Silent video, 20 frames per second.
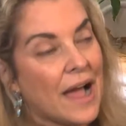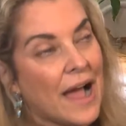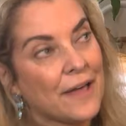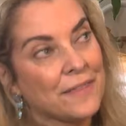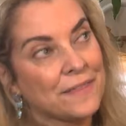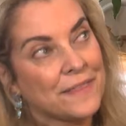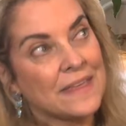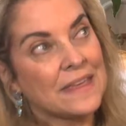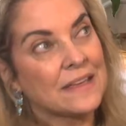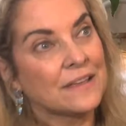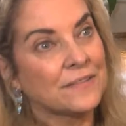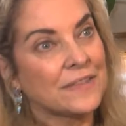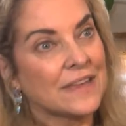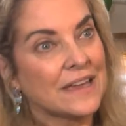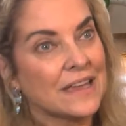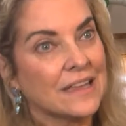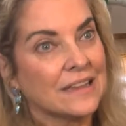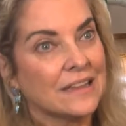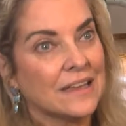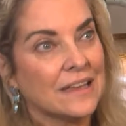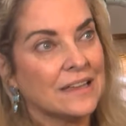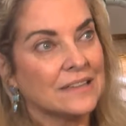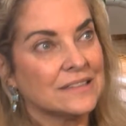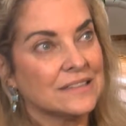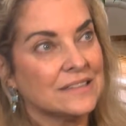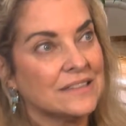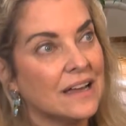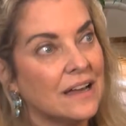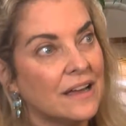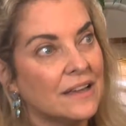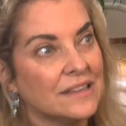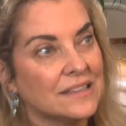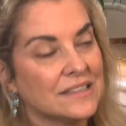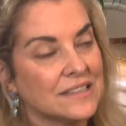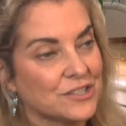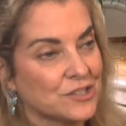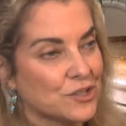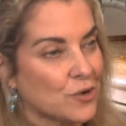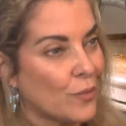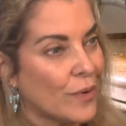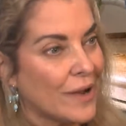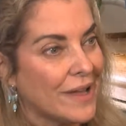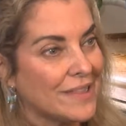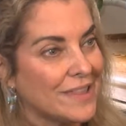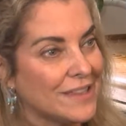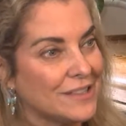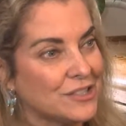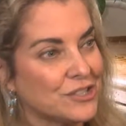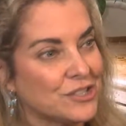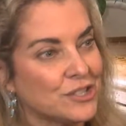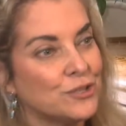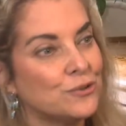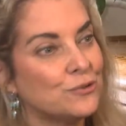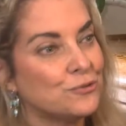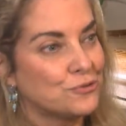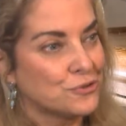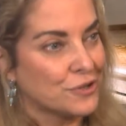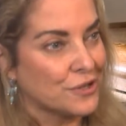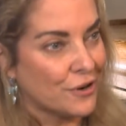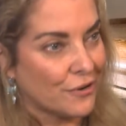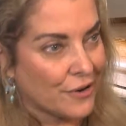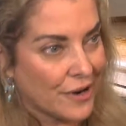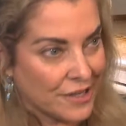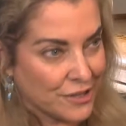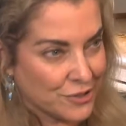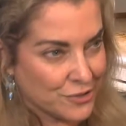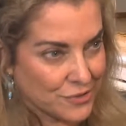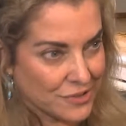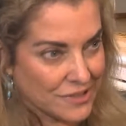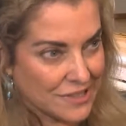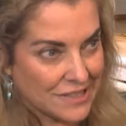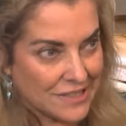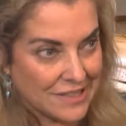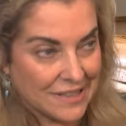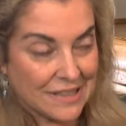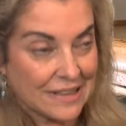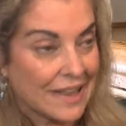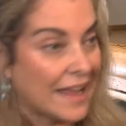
I think that it's done in such a way that children are interested,